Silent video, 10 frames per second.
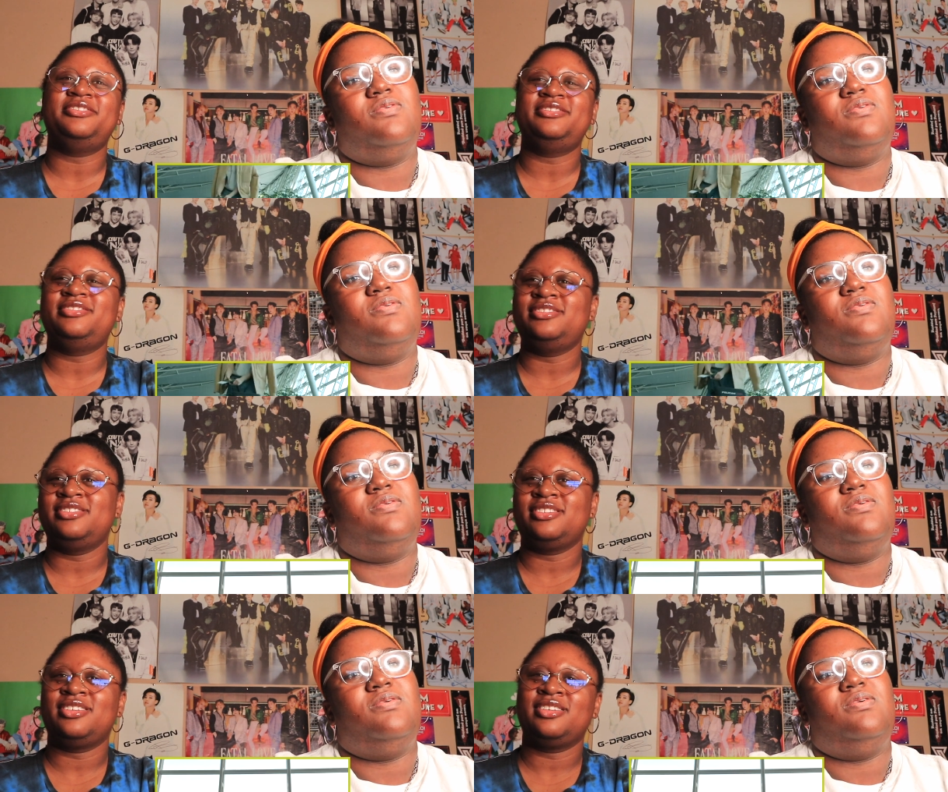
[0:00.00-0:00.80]

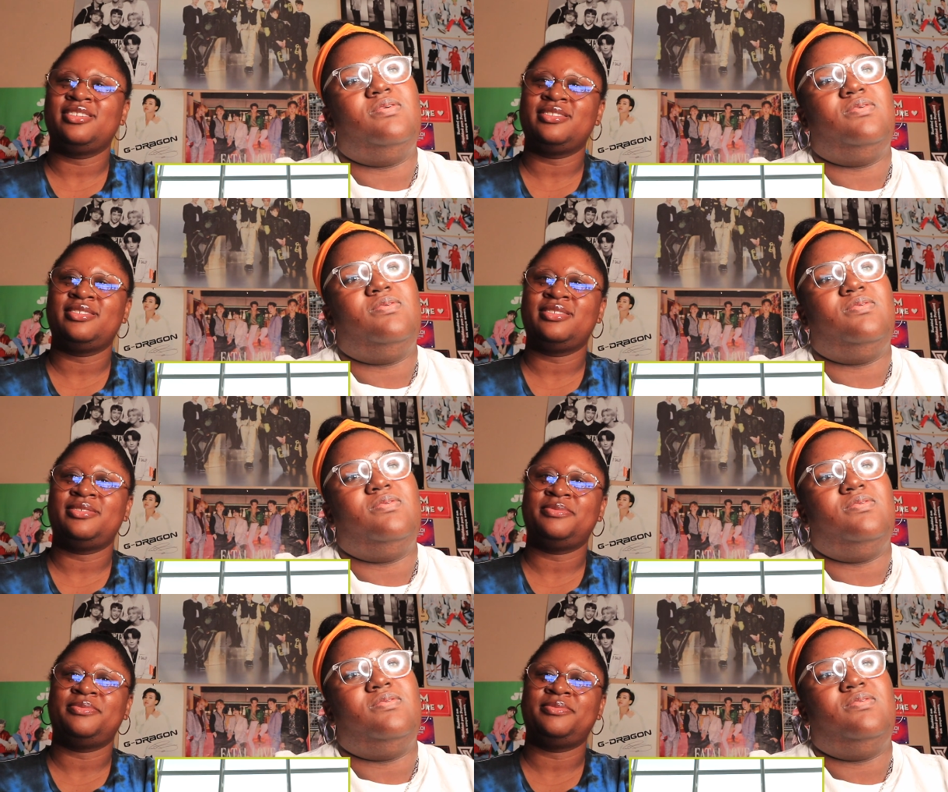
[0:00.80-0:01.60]

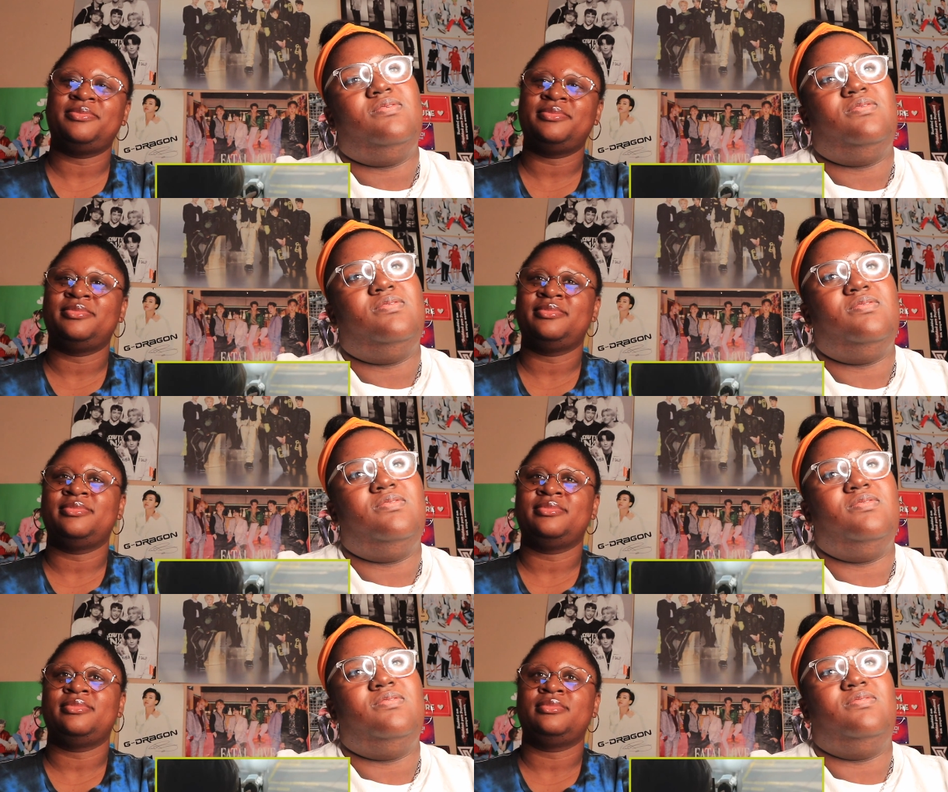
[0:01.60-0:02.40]

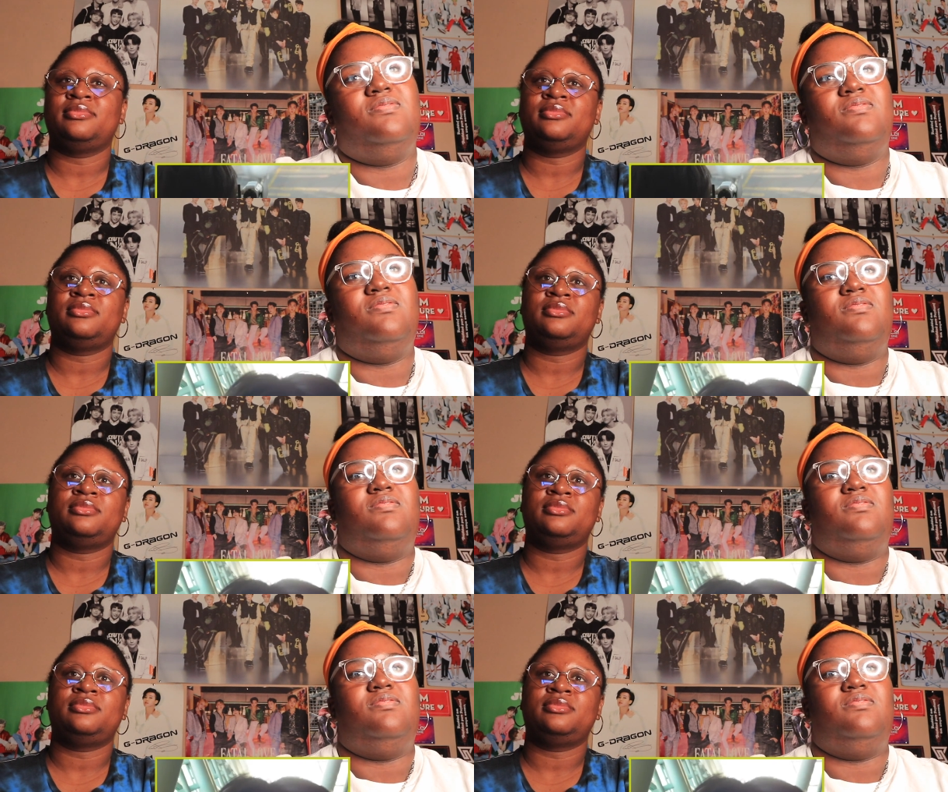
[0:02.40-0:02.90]
Nothing is said.